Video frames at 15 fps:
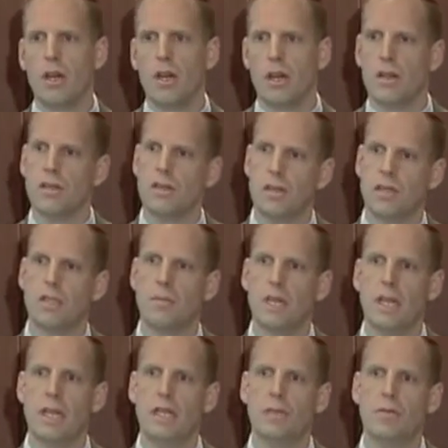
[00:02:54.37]
are such a
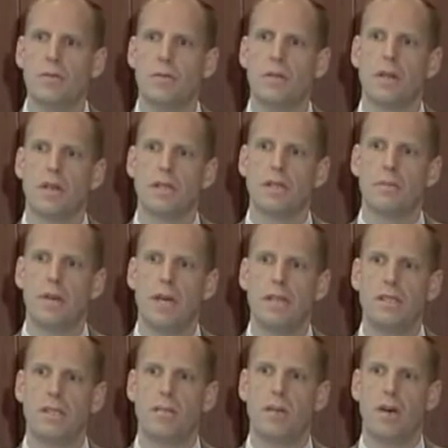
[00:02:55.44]
big issue is because it's
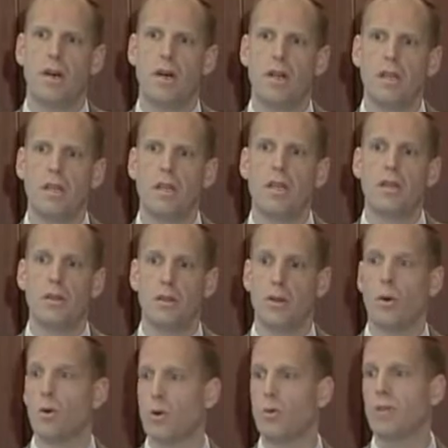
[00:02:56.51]
based upon the
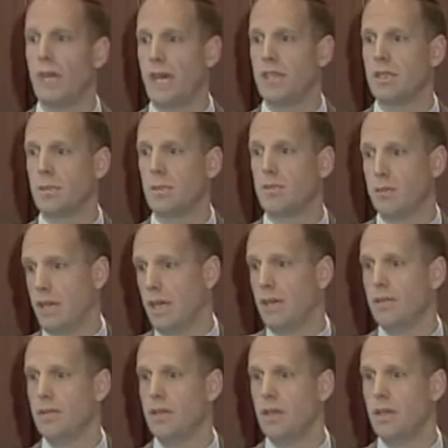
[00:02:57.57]
total taxable
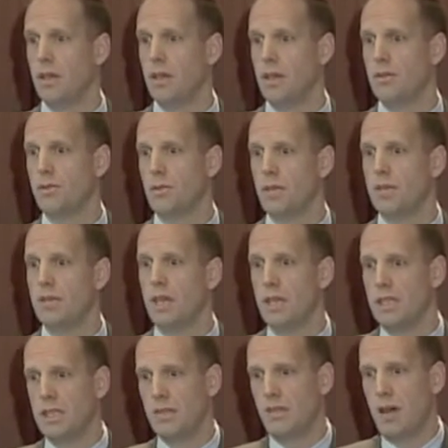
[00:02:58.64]
sale. And so in this
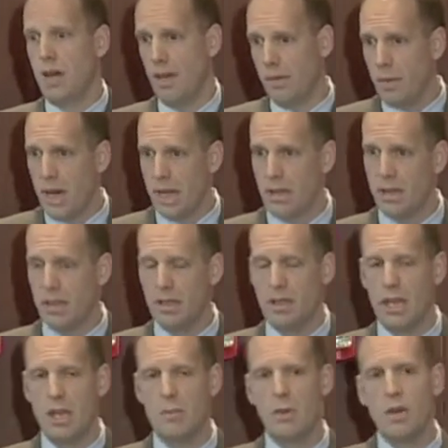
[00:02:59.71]
case, if back to the
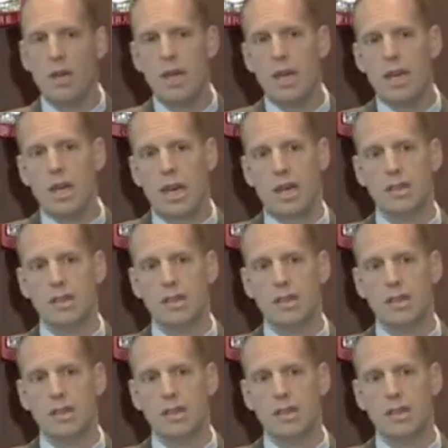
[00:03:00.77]
example, I